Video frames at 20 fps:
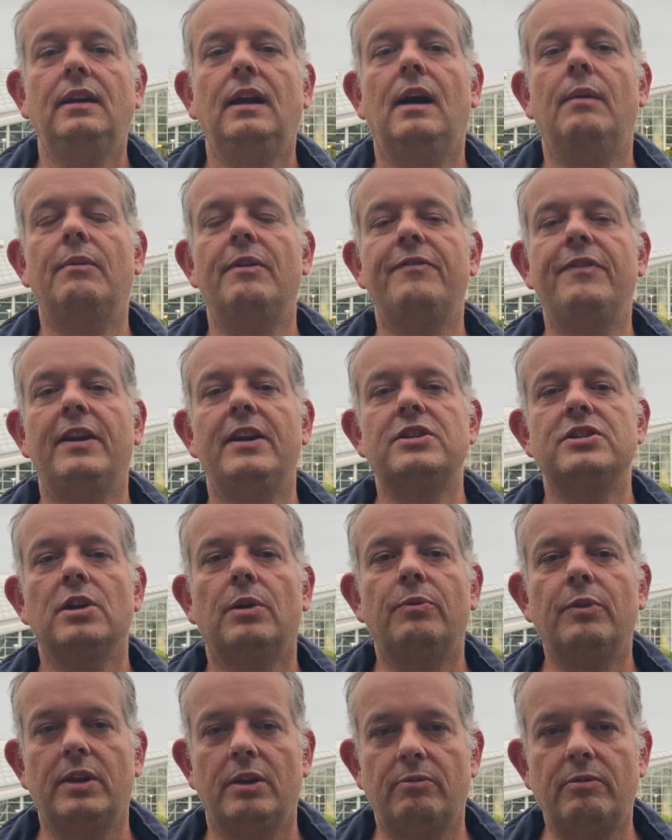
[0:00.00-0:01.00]
And we finished
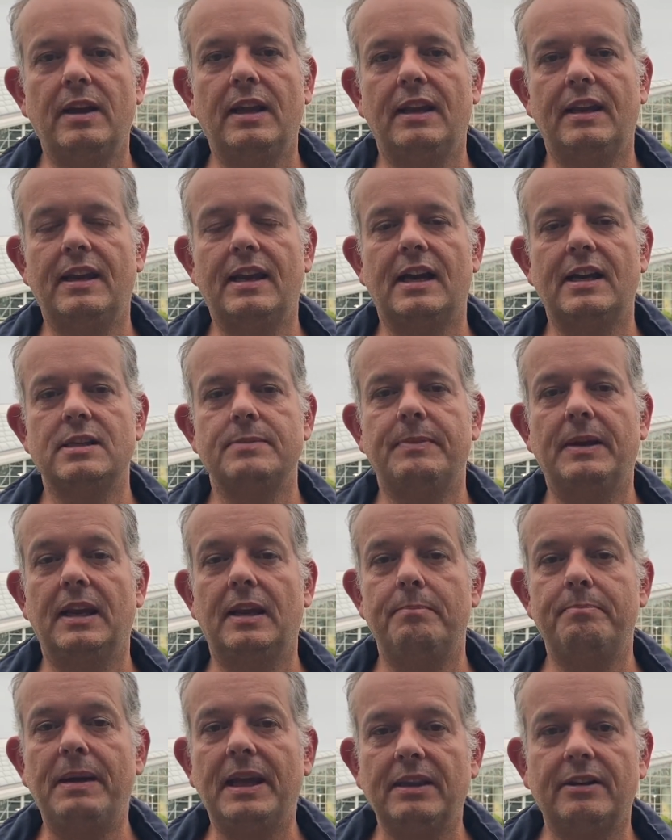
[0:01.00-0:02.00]
off with a really nice meal
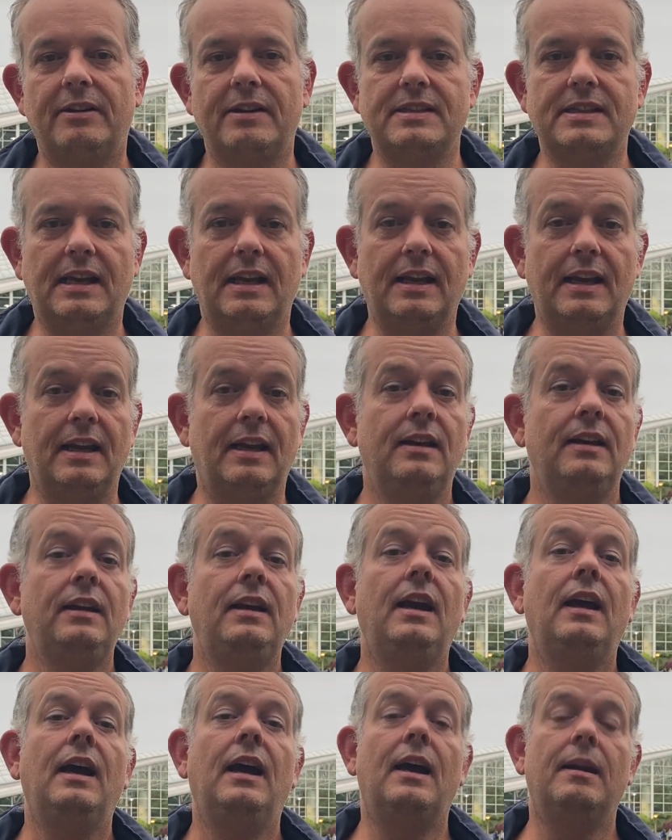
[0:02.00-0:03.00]
in Bella Italia
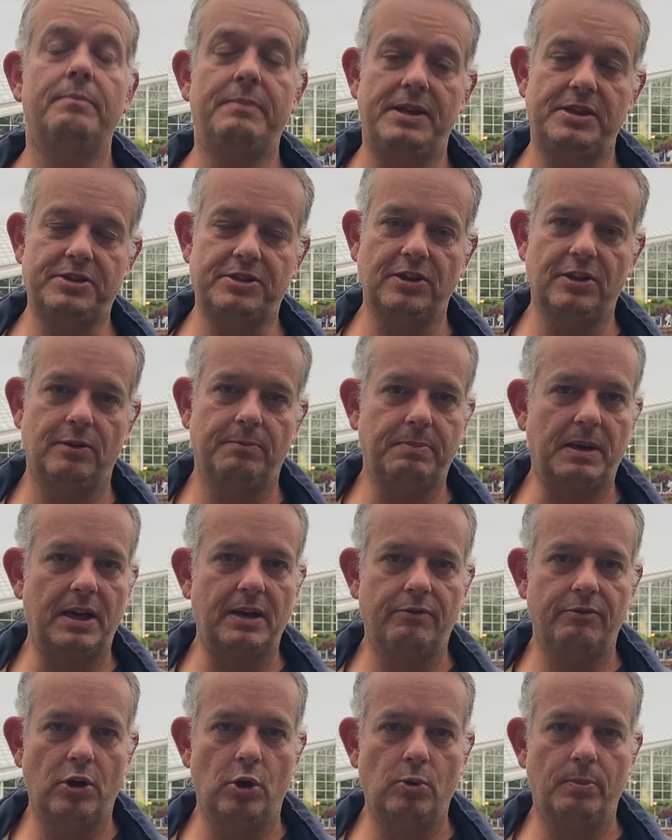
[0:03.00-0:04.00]
and been served by
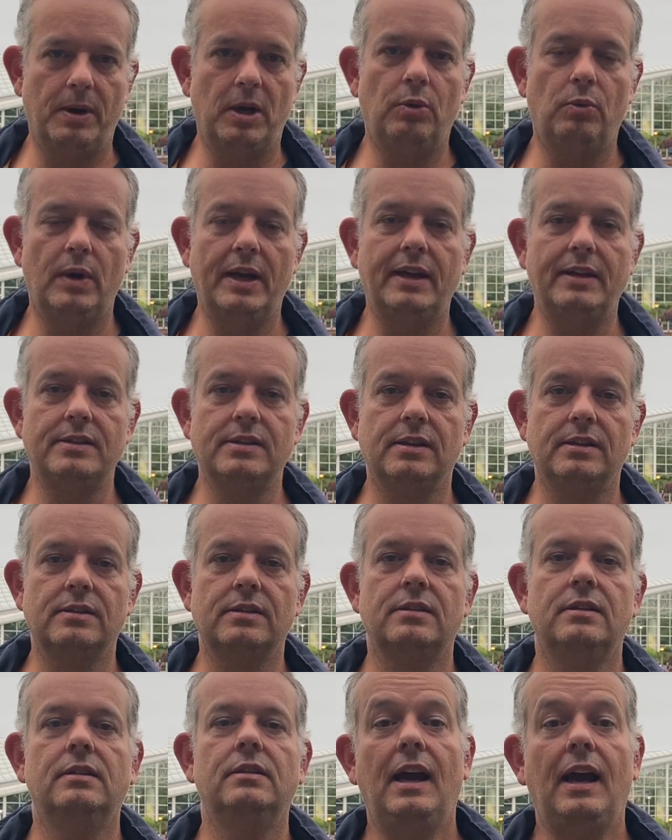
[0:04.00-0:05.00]
robot waiters.